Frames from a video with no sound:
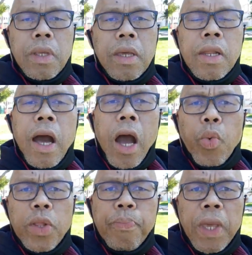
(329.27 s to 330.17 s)
And how
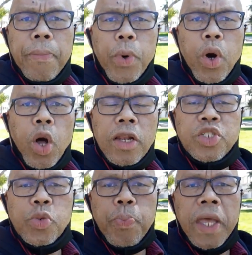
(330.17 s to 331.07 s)
would people
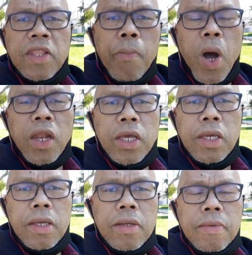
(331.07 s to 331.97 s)
spend the
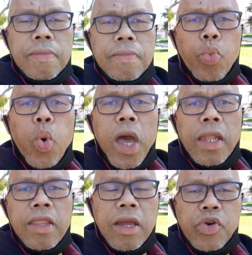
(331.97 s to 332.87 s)
money
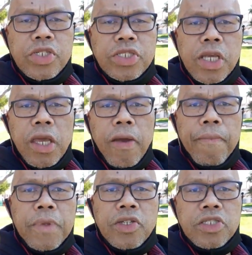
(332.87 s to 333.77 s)
when they
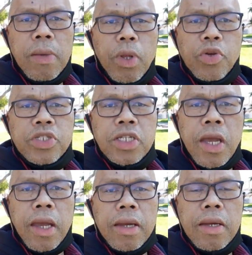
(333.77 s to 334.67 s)
receive the stimulus
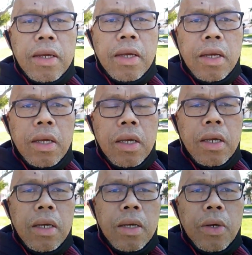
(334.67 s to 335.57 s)
check?
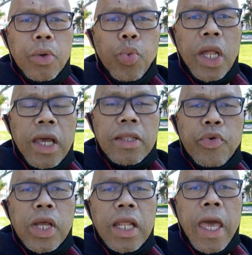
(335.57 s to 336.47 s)
Will it
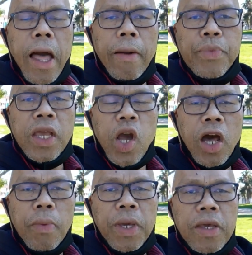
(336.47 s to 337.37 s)
really help the
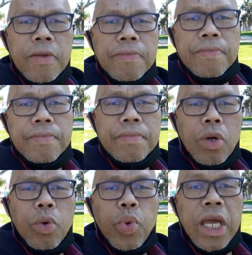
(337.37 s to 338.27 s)
economy?
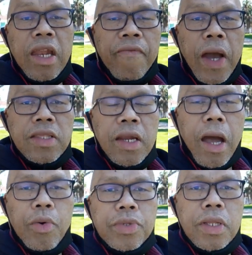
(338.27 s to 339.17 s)
We're gonna find that
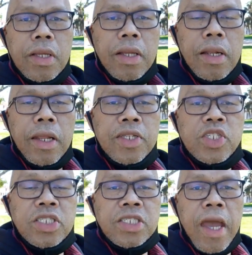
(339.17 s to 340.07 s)
out.
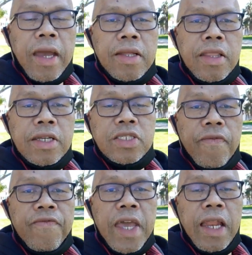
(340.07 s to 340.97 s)
Let's check this
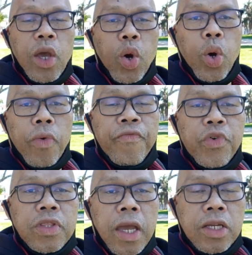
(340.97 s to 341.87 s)
video
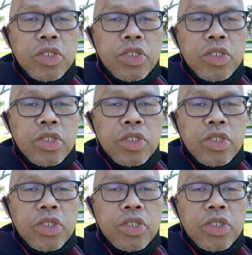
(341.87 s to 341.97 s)
footage.